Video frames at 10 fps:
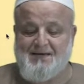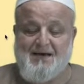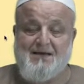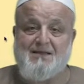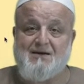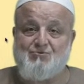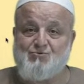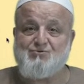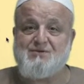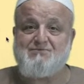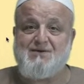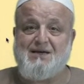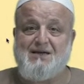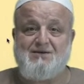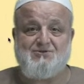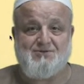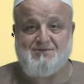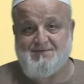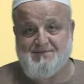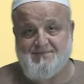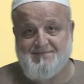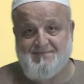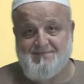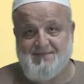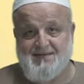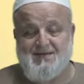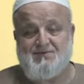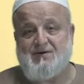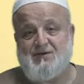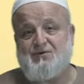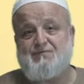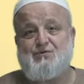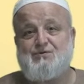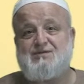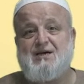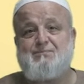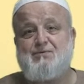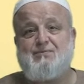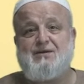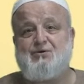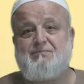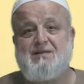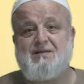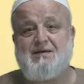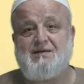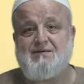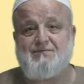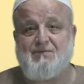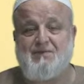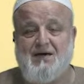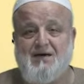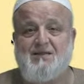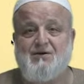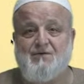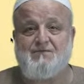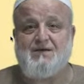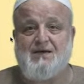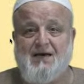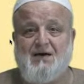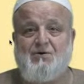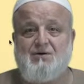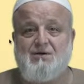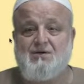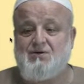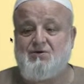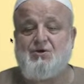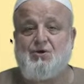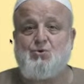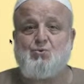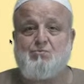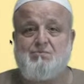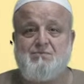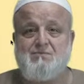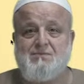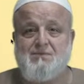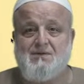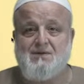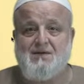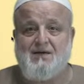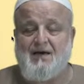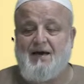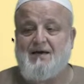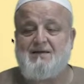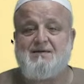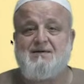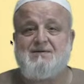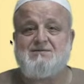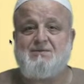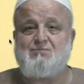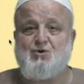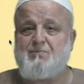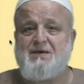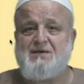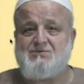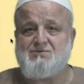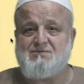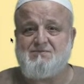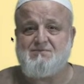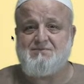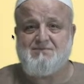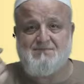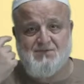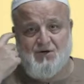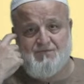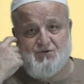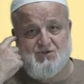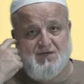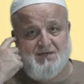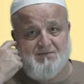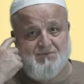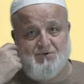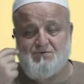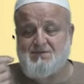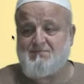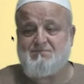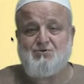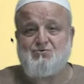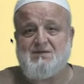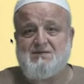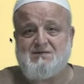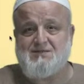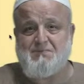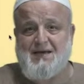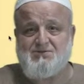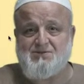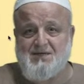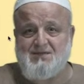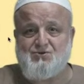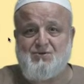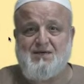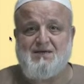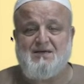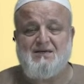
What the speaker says: And there are rules and regulations. When you're, for example, when you're milking from the udder of the cow or the ewe, and some droppings of the chicken or some urine splashed into the